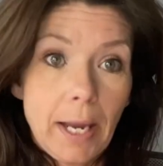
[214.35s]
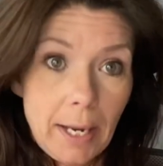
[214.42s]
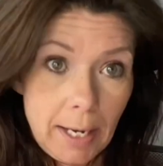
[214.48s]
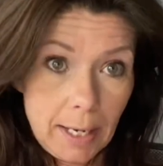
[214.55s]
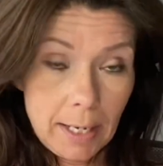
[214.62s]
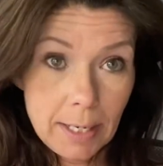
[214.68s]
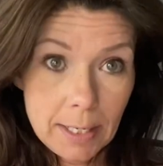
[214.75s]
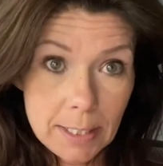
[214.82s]

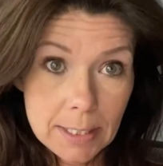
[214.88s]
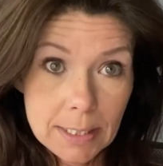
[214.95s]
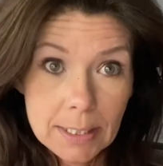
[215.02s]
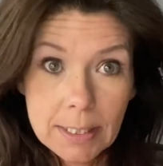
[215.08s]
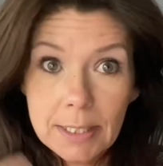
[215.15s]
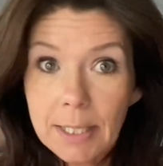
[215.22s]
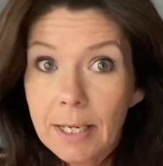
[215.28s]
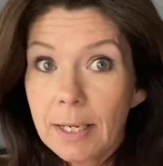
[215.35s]

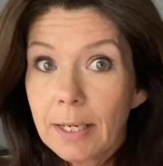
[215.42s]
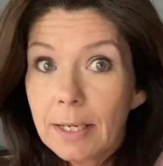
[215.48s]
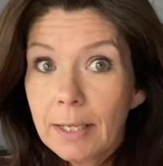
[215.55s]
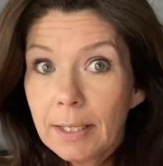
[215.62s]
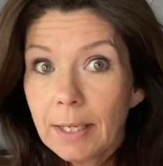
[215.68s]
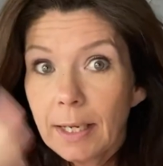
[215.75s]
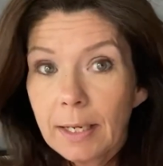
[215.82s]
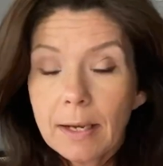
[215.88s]
and
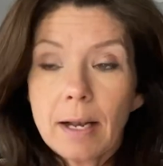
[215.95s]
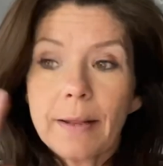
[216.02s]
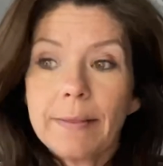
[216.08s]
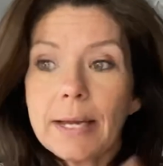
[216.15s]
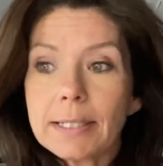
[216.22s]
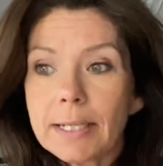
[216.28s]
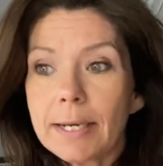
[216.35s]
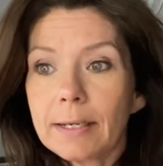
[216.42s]
getting all of
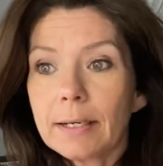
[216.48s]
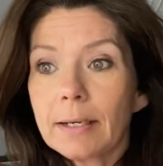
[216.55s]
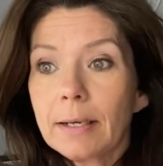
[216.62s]
that done.